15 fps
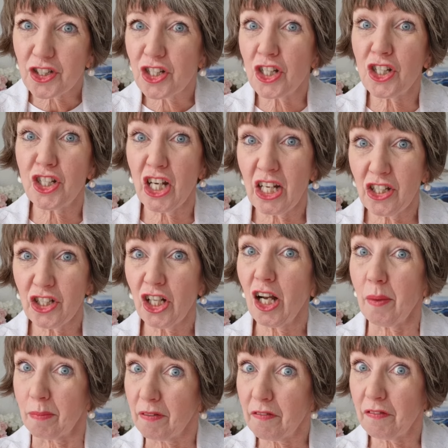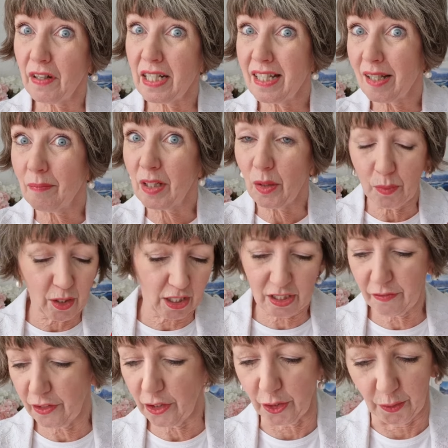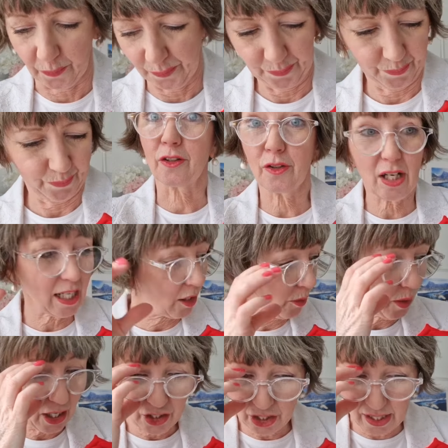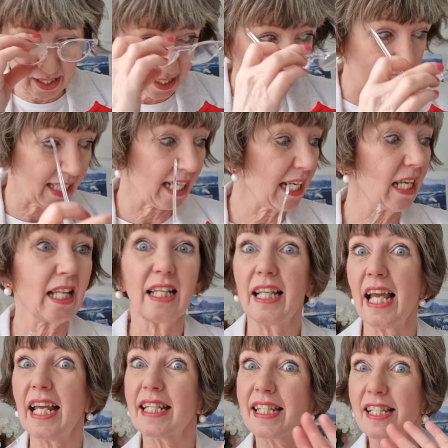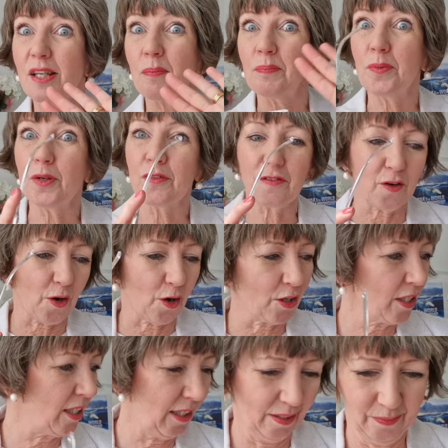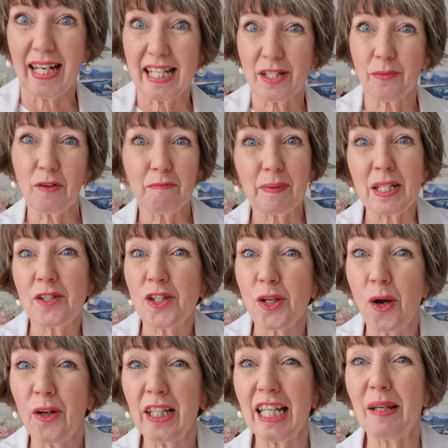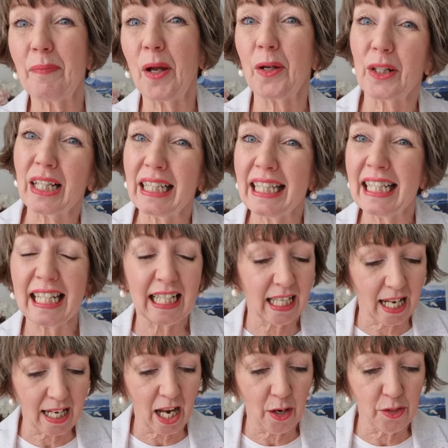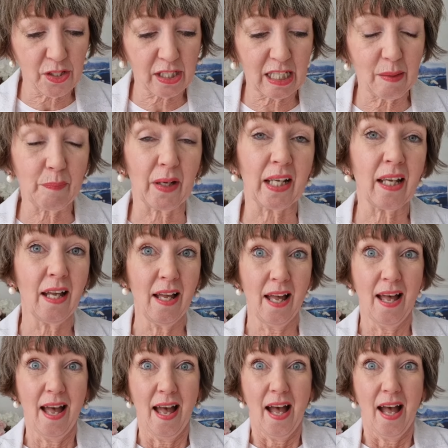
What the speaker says: Change it up, find something that works for you. Great questions today. Let's move on. And as we've been talking about cleaning and housekeeping,